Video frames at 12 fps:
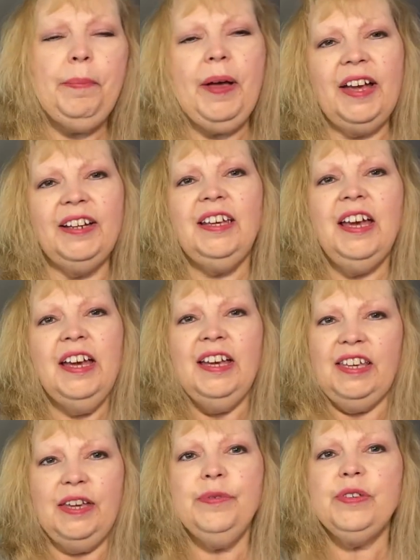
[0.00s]
But
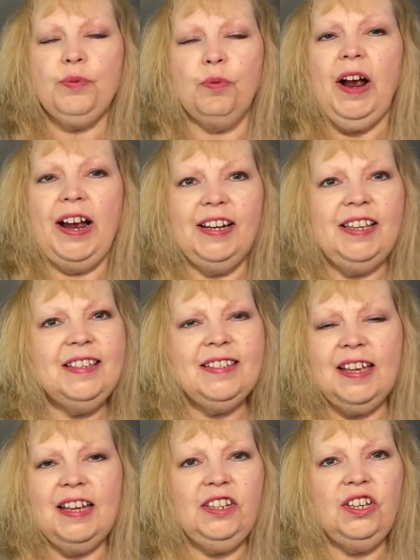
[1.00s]
he was right. He
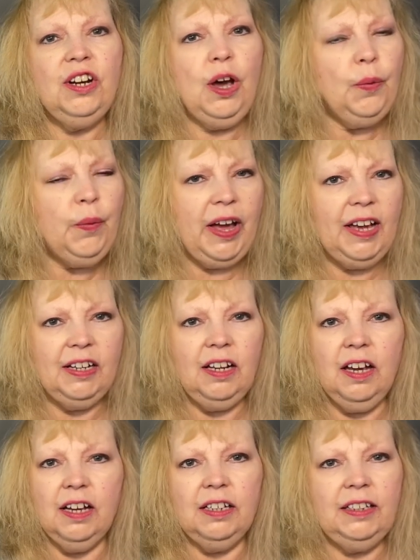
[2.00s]
said, you know what,
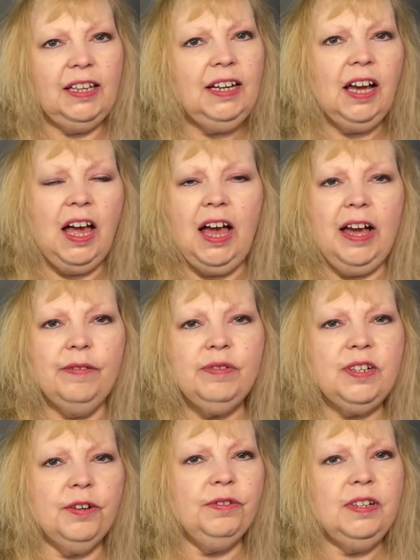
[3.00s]
uh, getting
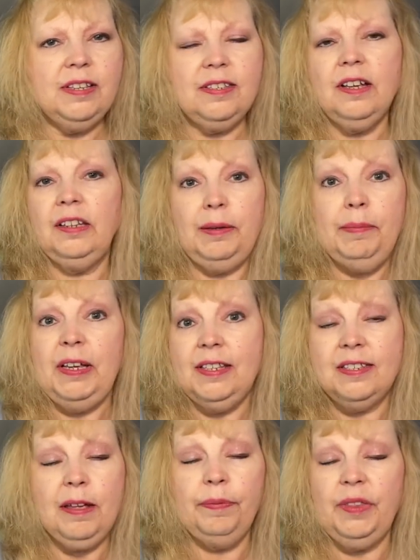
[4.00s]
hives don't necessarily mean
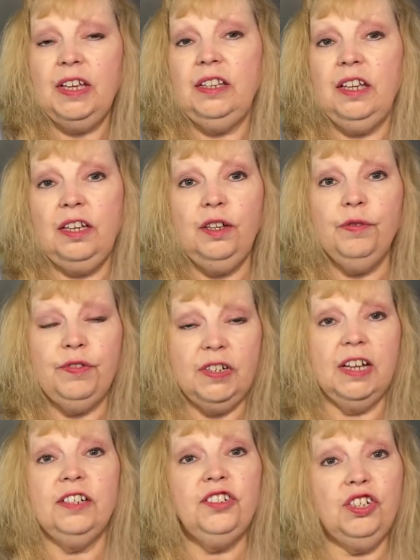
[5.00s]
something that you've
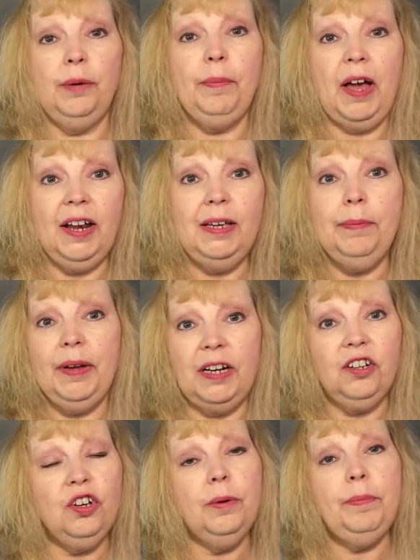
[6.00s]
done to your body, but
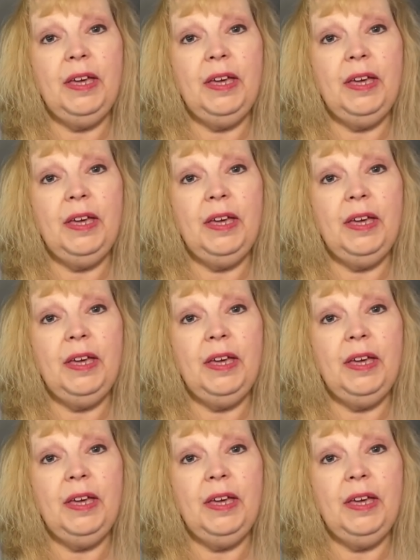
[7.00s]
it could